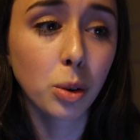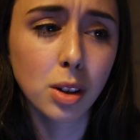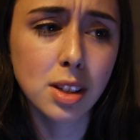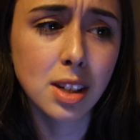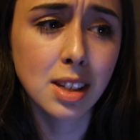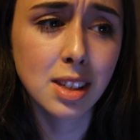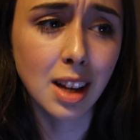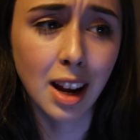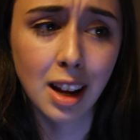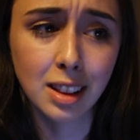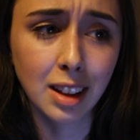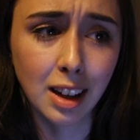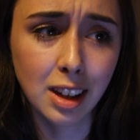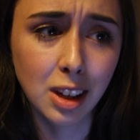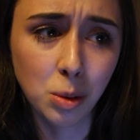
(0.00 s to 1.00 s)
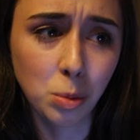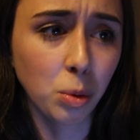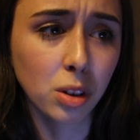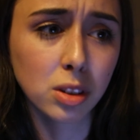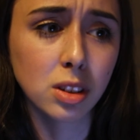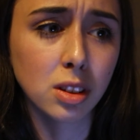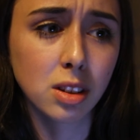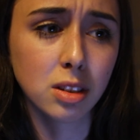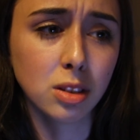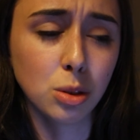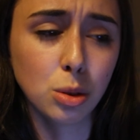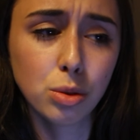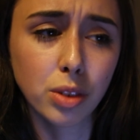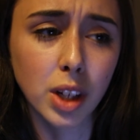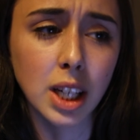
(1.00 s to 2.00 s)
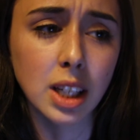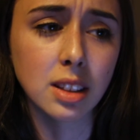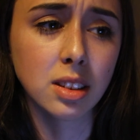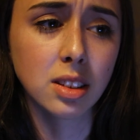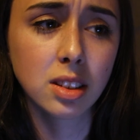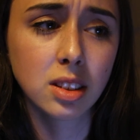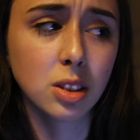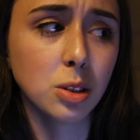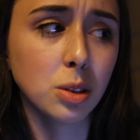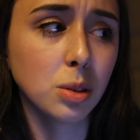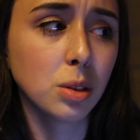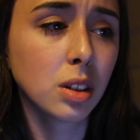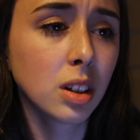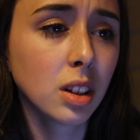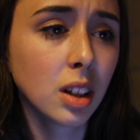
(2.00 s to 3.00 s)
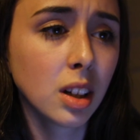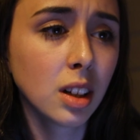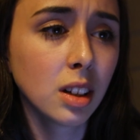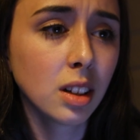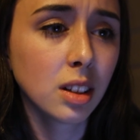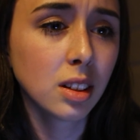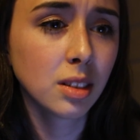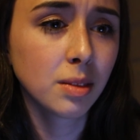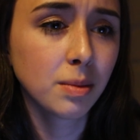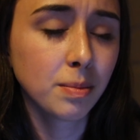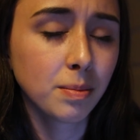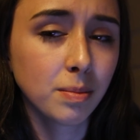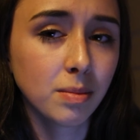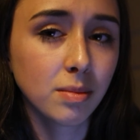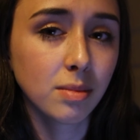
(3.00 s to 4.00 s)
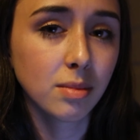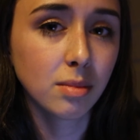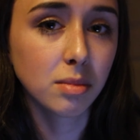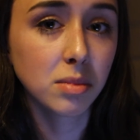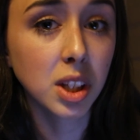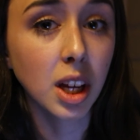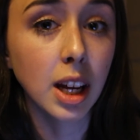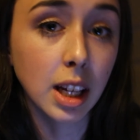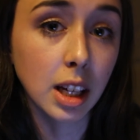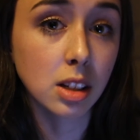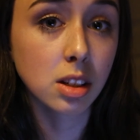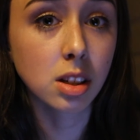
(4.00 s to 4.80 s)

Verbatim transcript: Or is he saying that he warned the new fans to take it